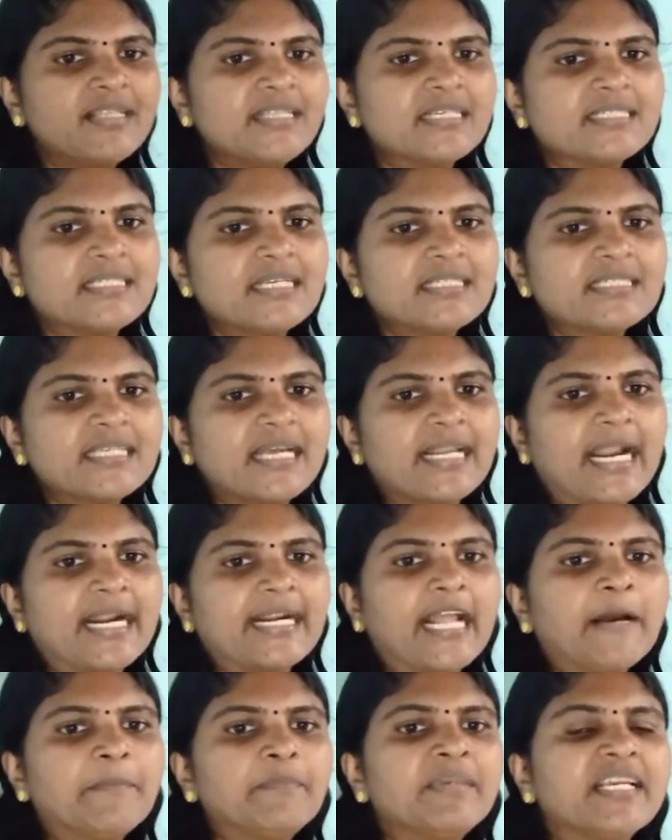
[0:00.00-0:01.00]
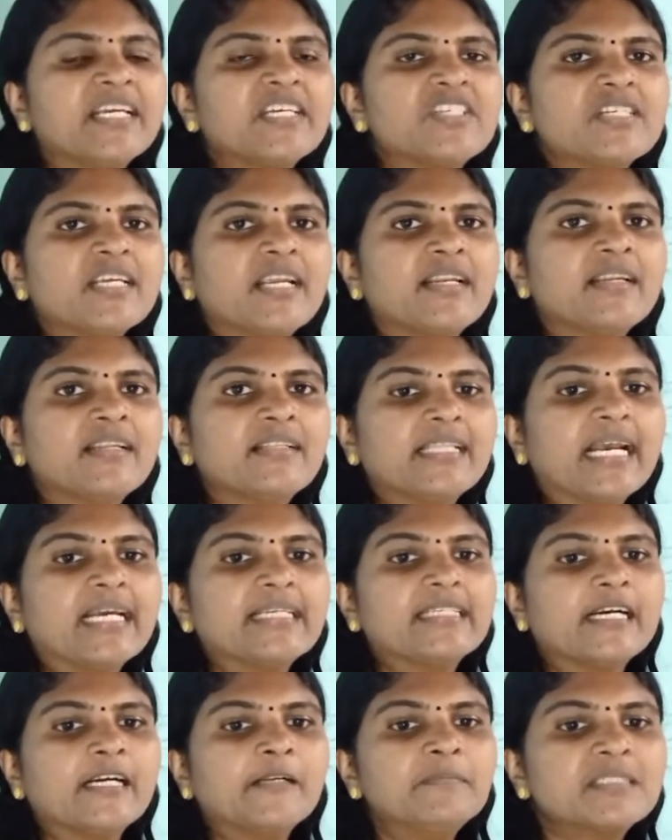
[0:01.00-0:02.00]
this is an adaptation
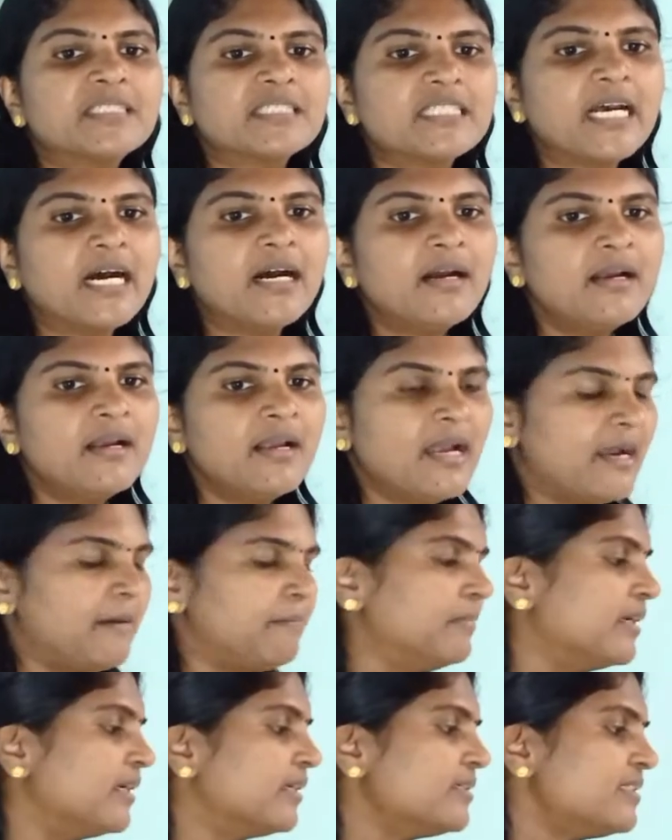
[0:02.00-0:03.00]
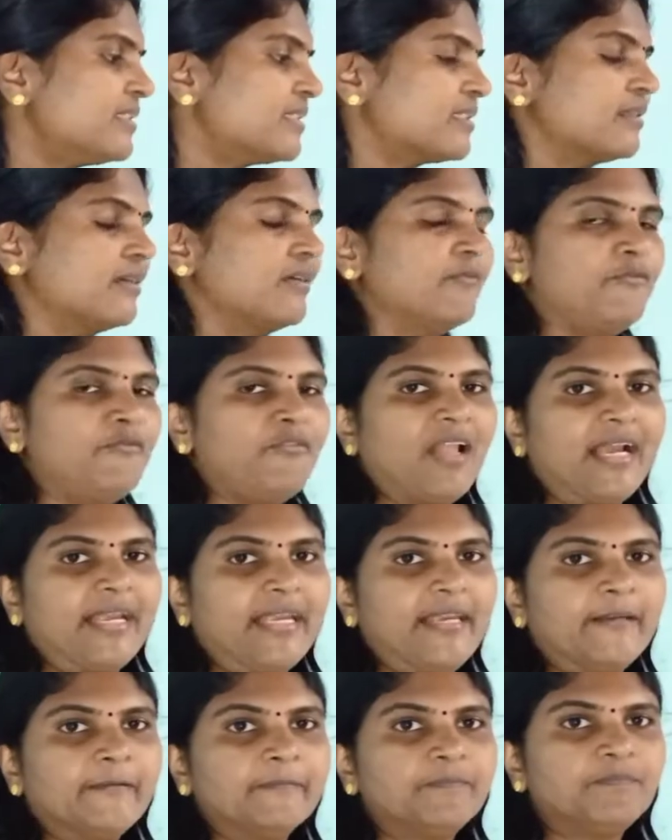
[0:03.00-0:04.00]
that helps the birds fly.
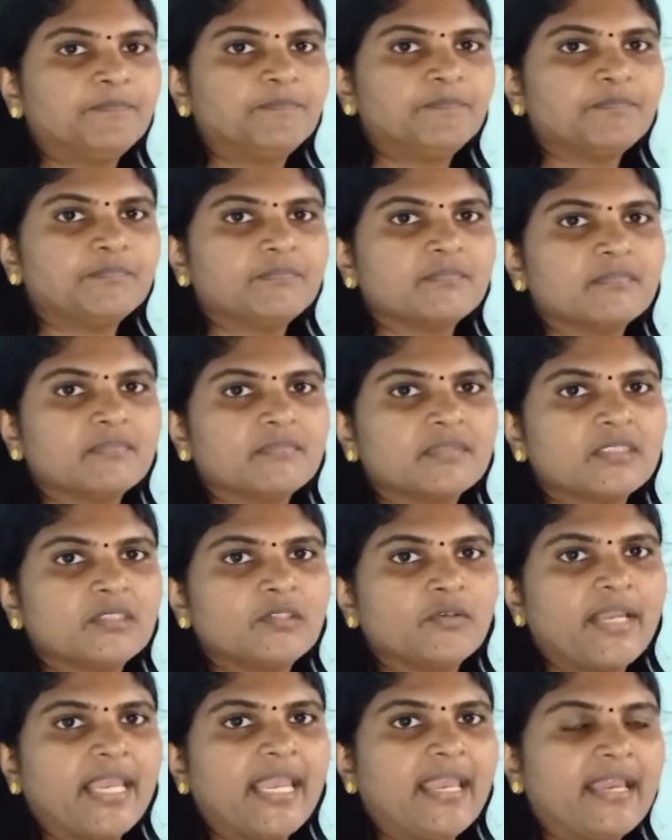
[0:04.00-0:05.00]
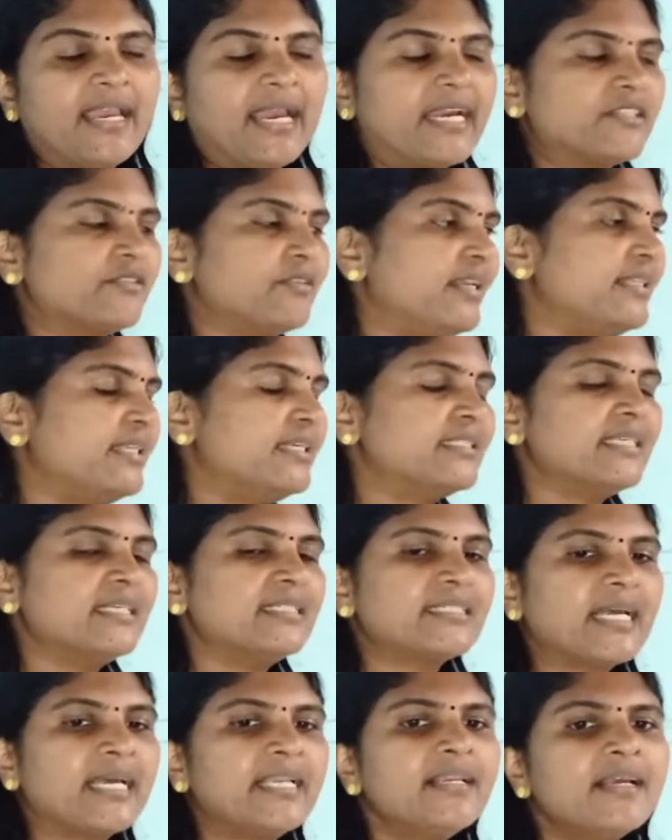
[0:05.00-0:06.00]
Okay, actually this
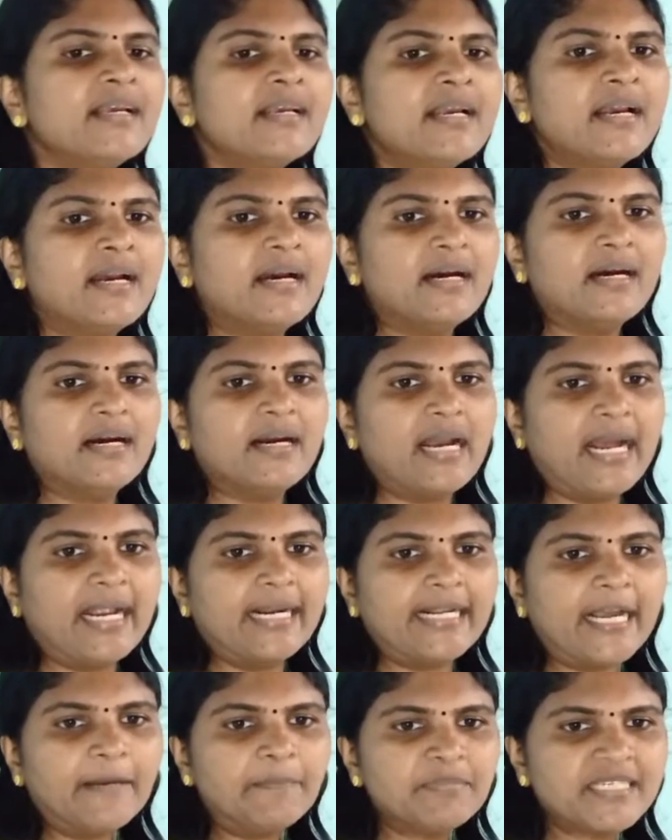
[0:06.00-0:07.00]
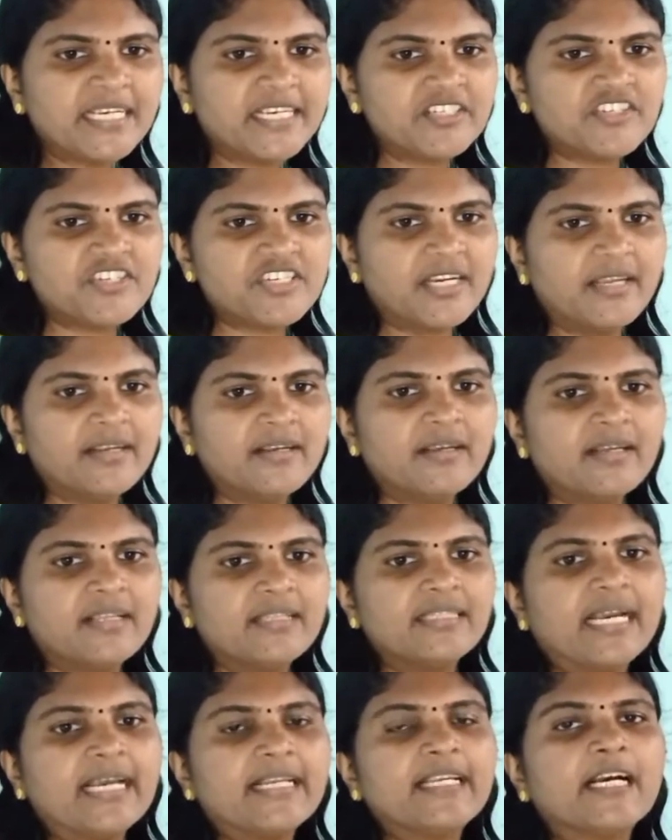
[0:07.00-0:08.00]
is an adaptation
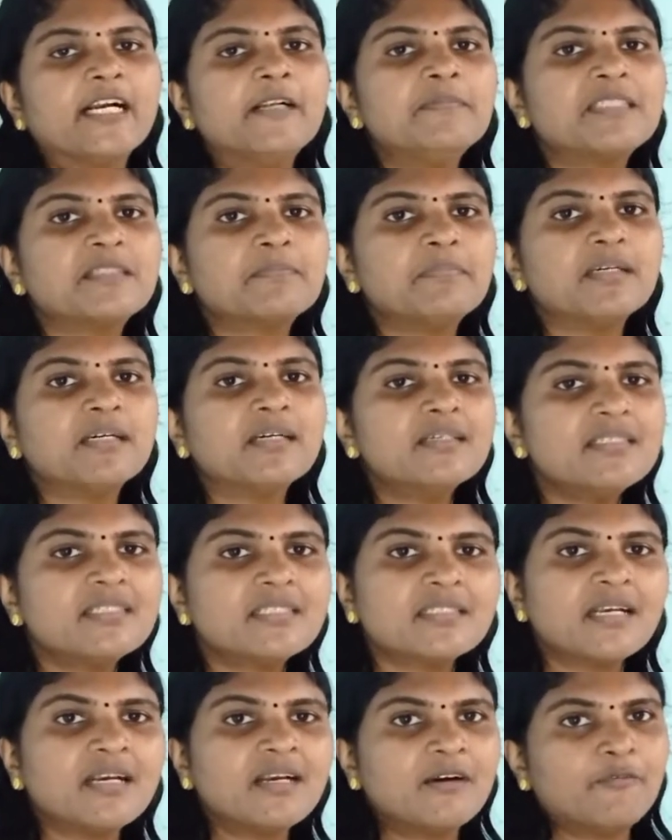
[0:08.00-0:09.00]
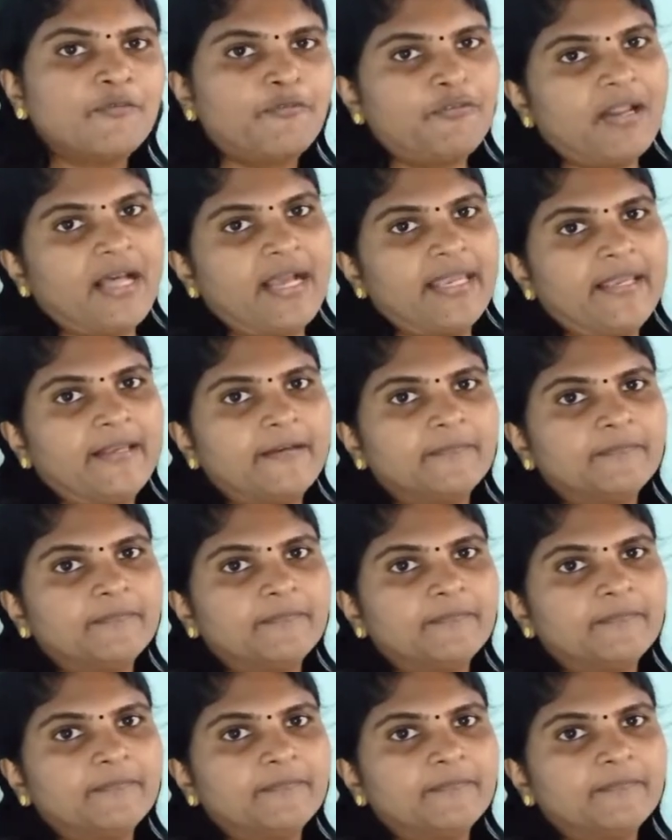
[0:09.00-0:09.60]
that helps birds fly